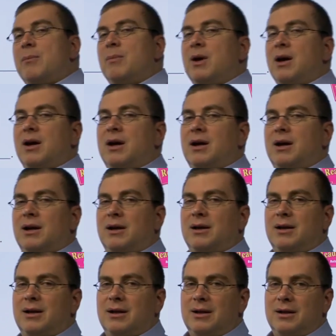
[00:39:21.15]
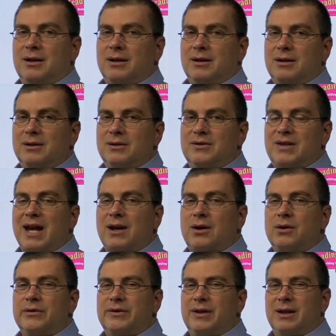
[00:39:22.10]

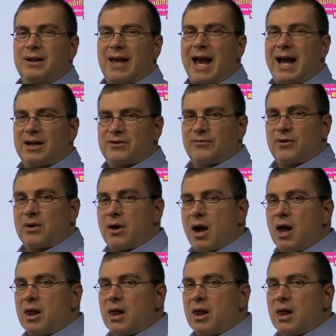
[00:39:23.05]
cycles that last for